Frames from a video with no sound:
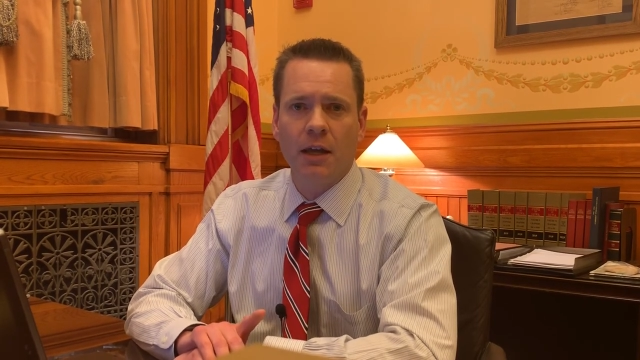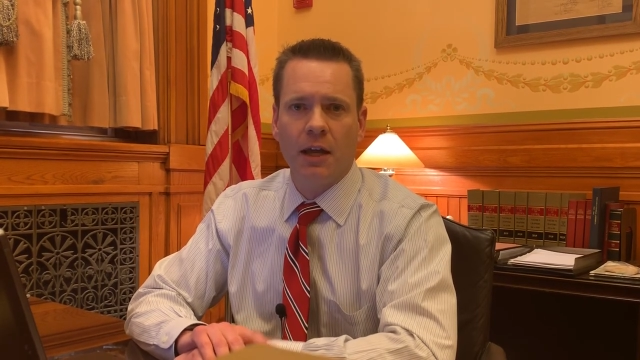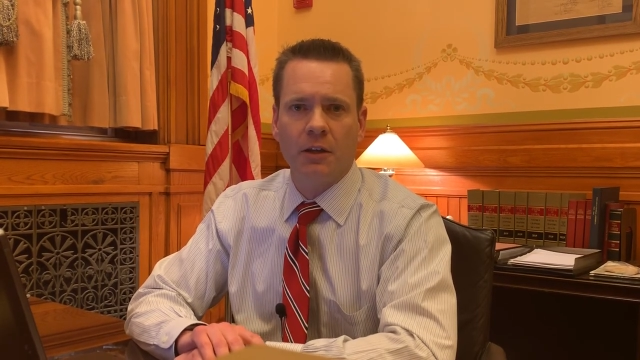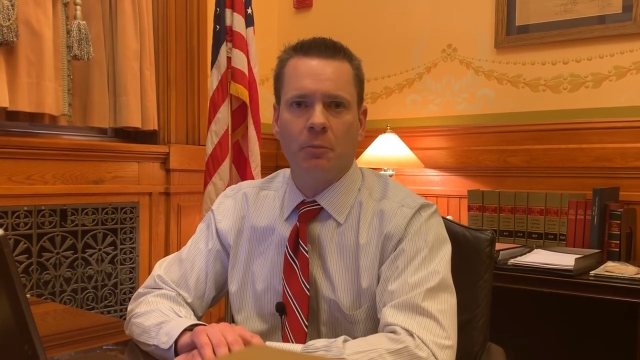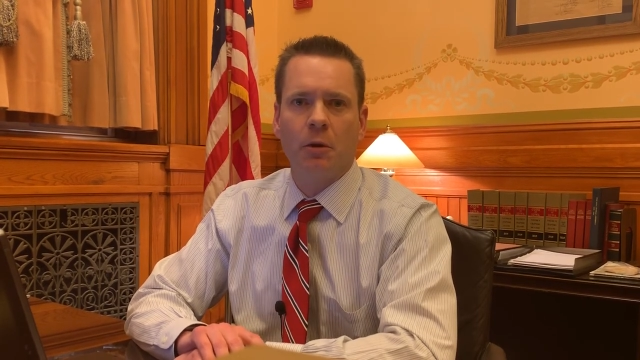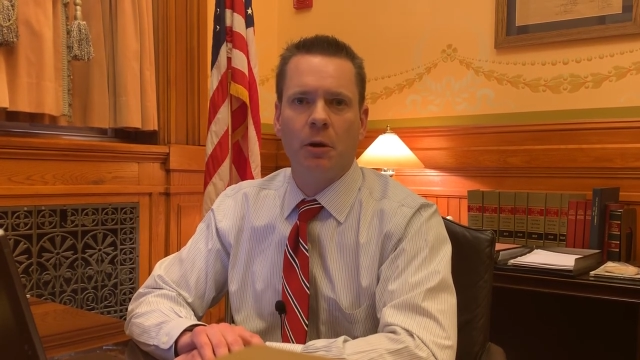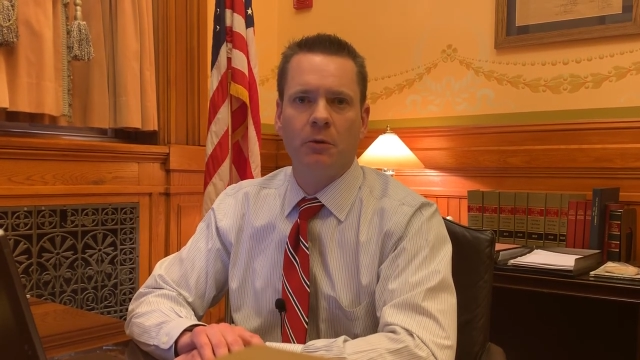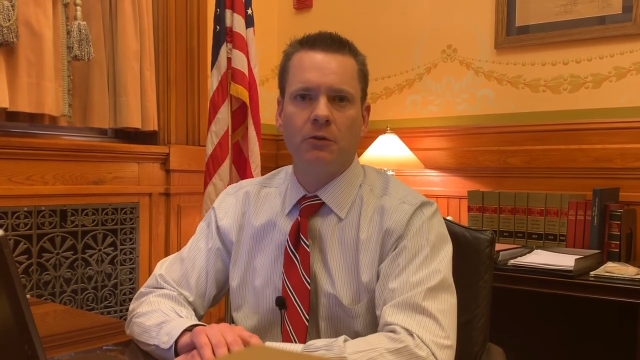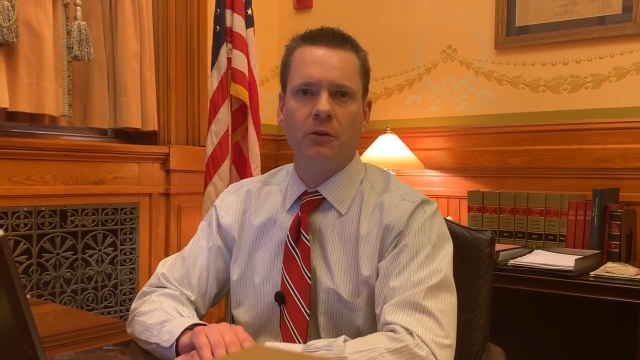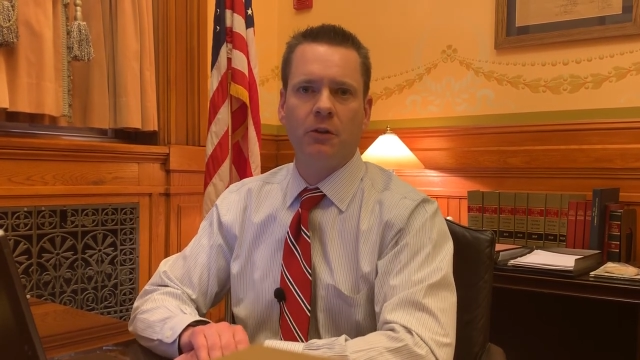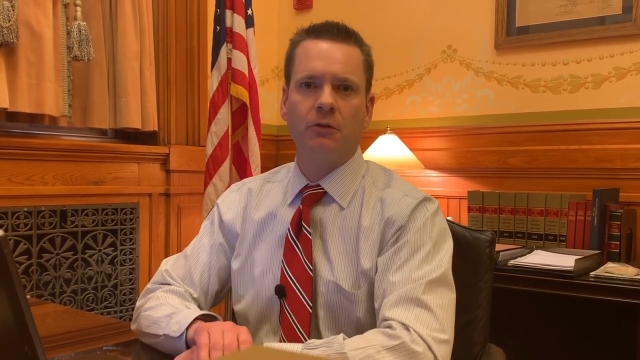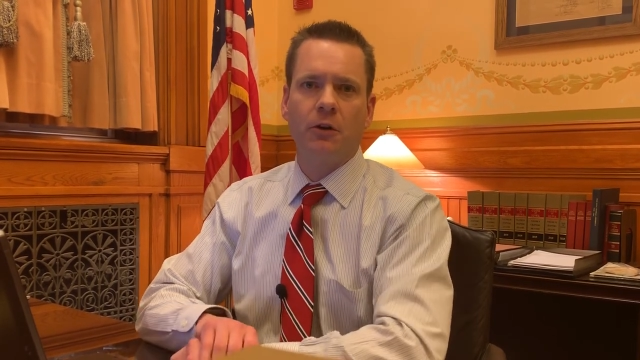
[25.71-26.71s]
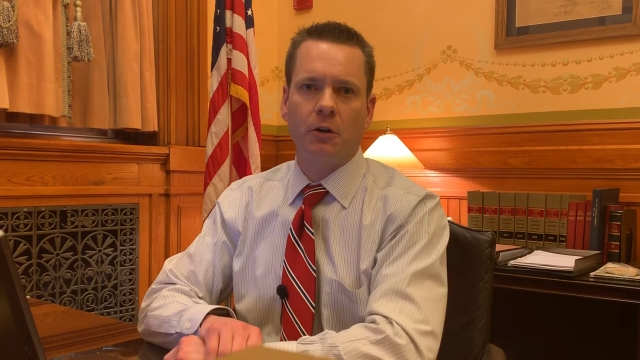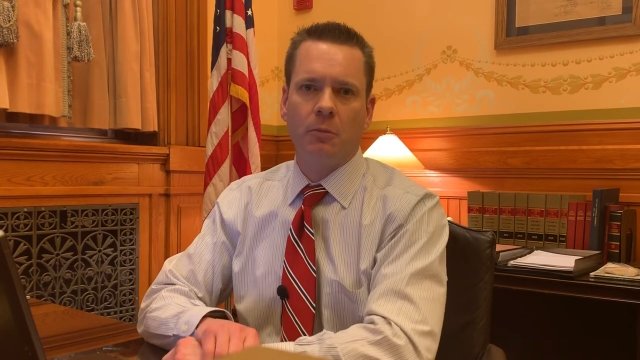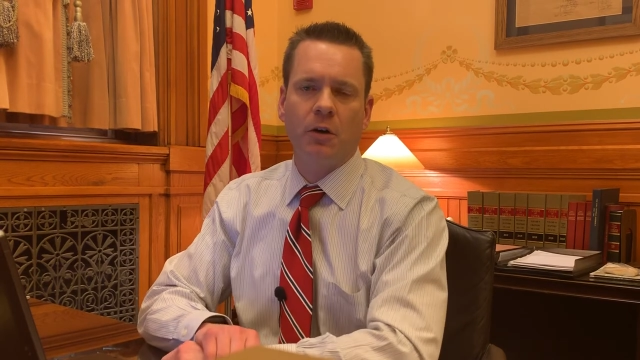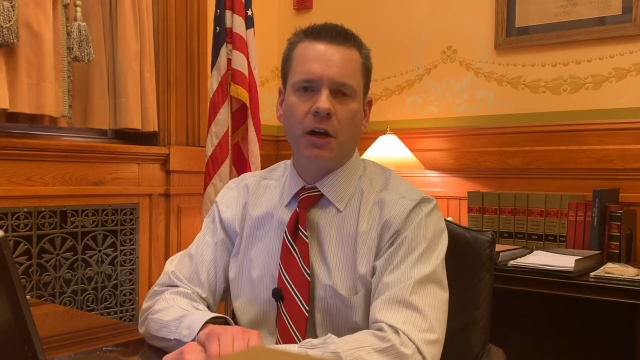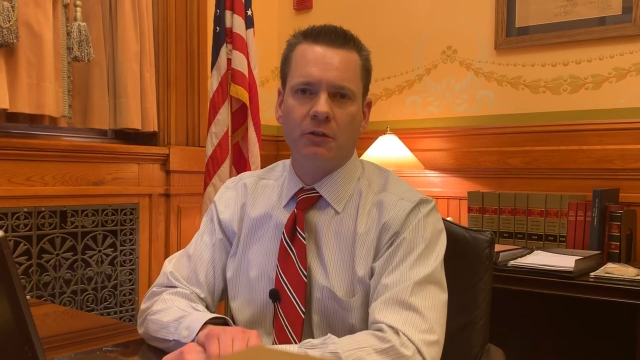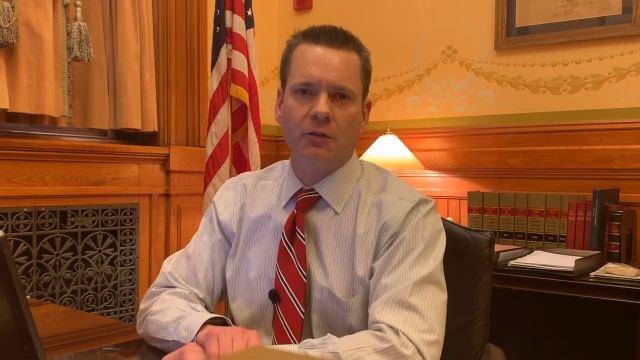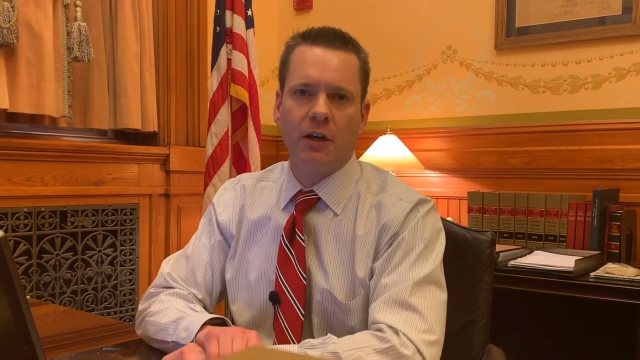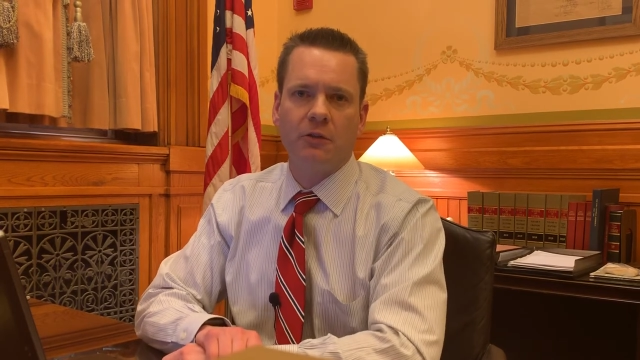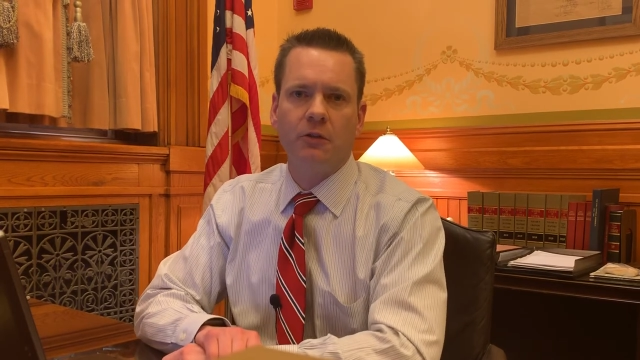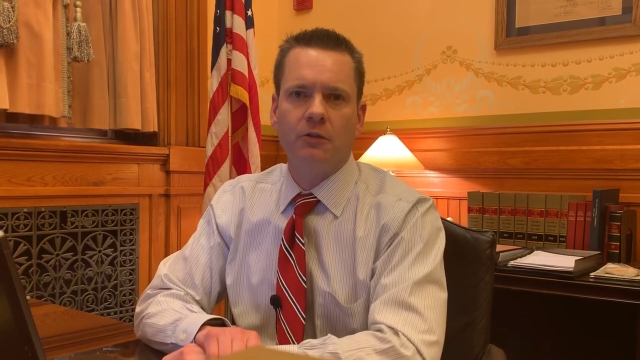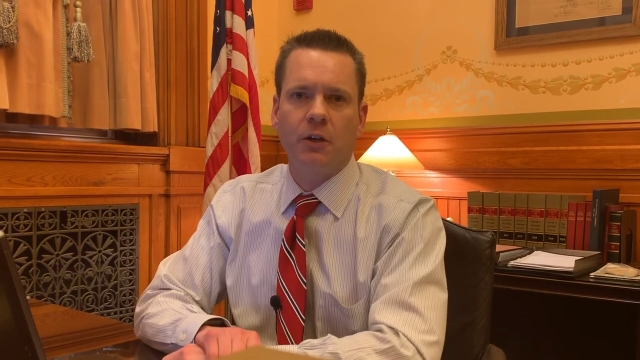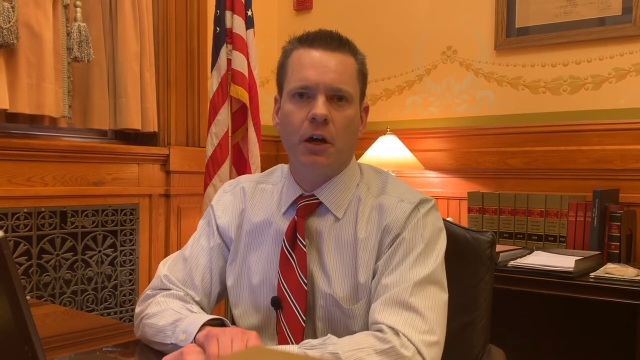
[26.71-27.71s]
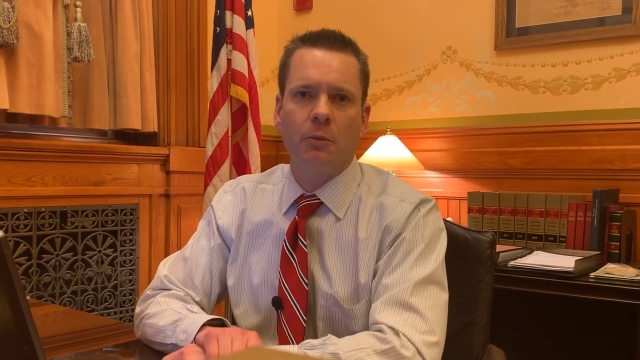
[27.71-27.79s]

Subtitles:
and the purpose of this funnel process is to